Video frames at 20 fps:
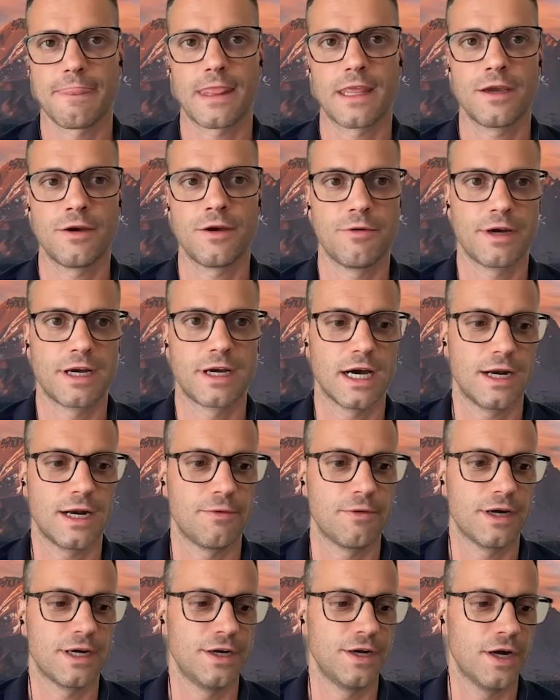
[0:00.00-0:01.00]
You know, we kind of
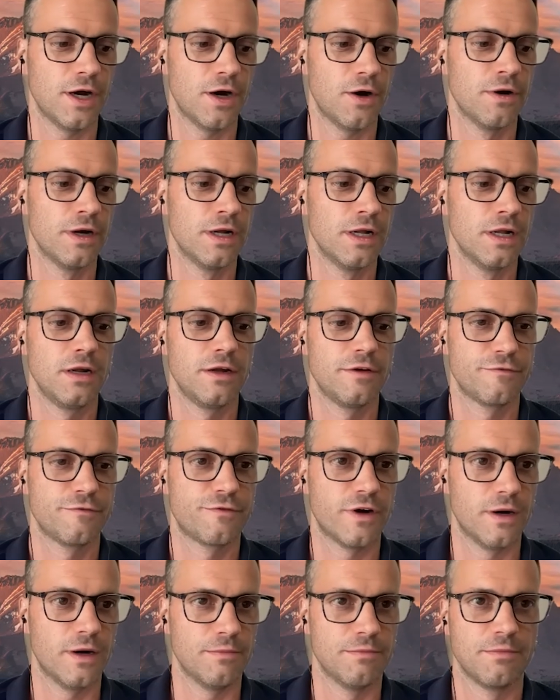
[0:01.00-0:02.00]
want to know
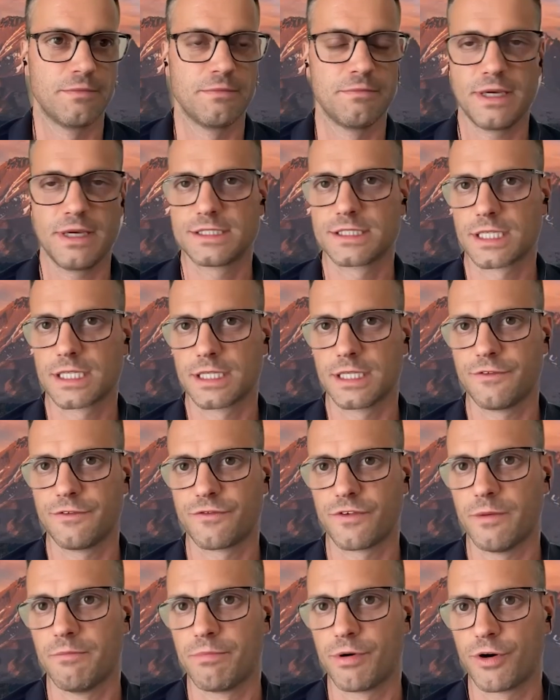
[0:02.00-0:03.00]
from basically
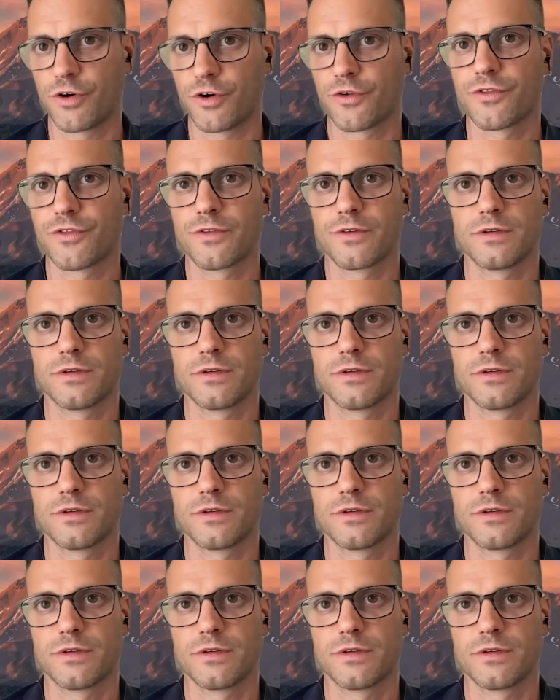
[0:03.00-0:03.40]
from birth